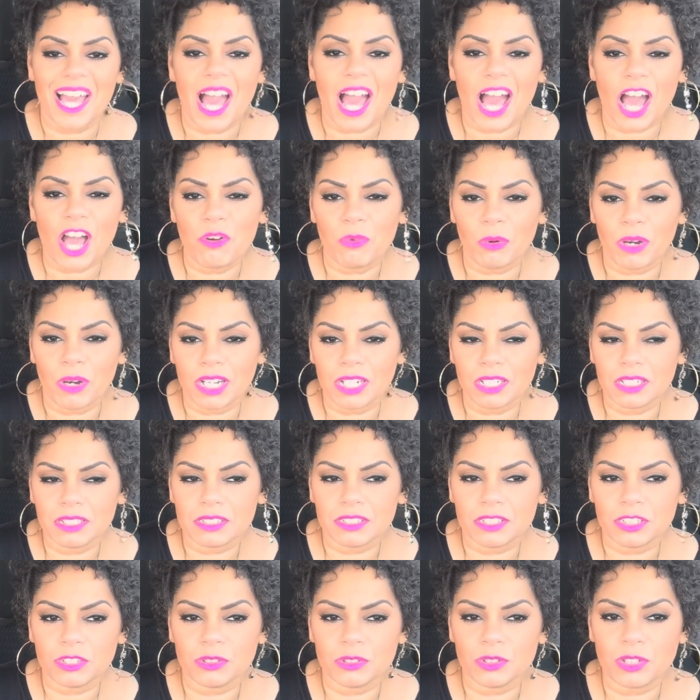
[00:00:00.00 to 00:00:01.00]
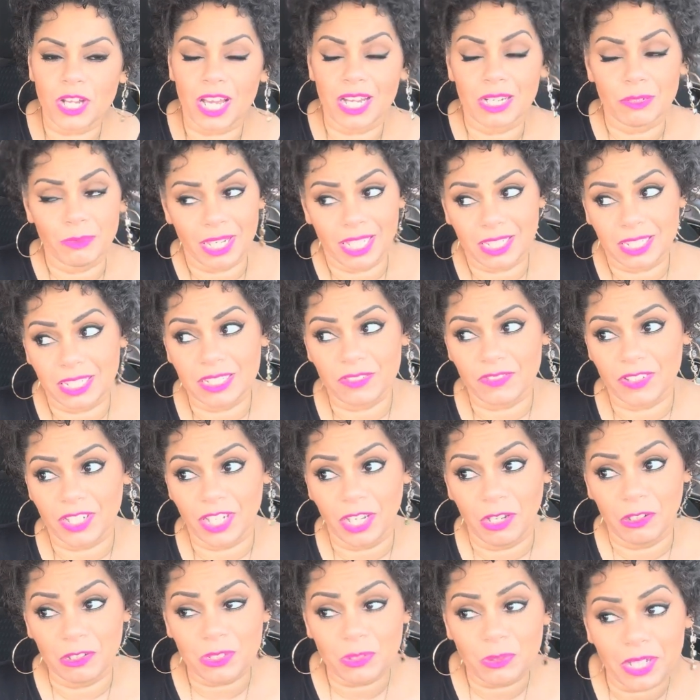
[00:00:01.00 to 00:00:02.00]
I wanted to try to make these
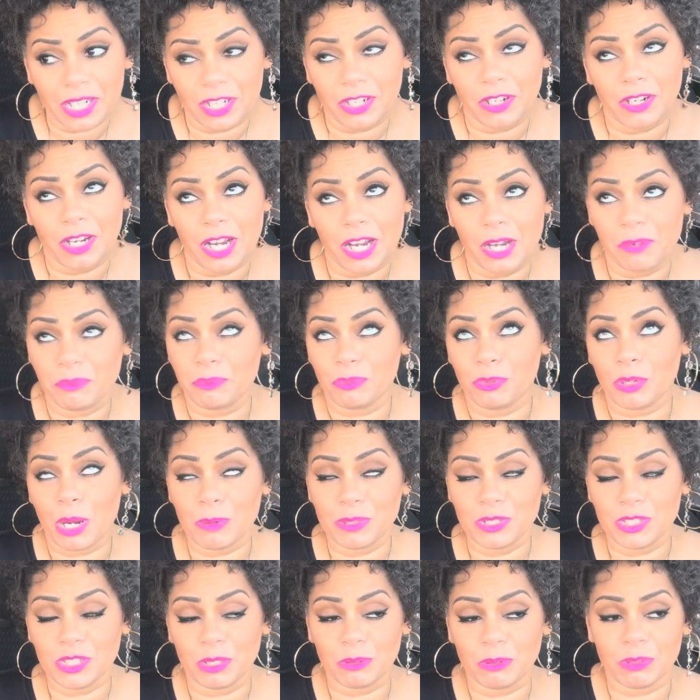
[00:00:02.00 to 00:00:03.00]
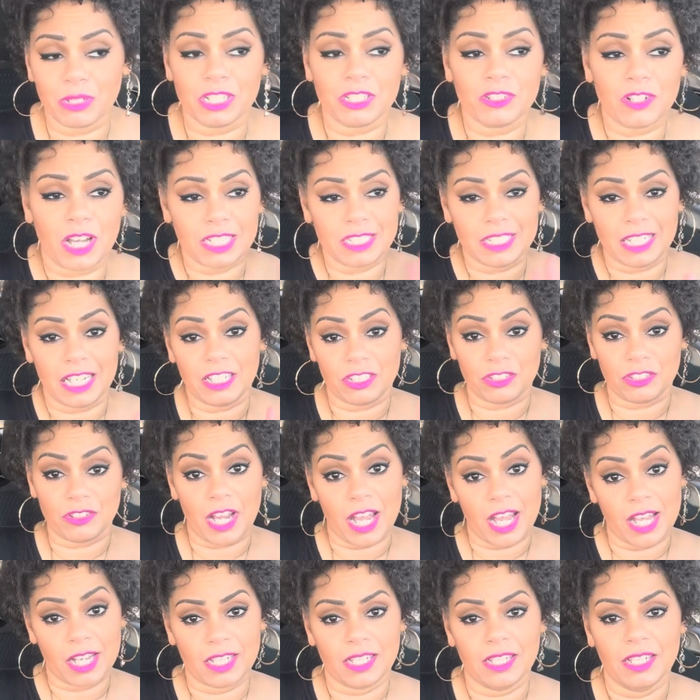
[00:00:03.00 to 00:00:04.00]
videos quicker. I promise you I'm going to try to stay on
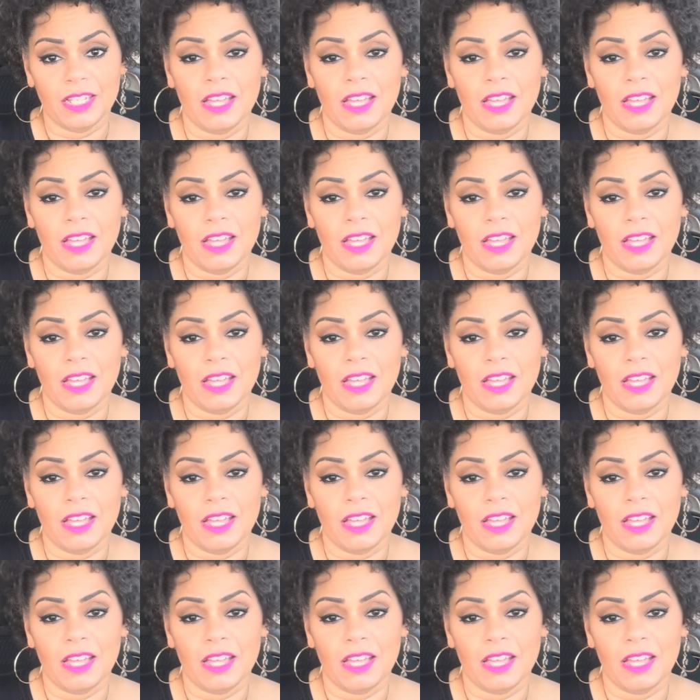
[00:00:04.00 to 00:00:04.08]
track.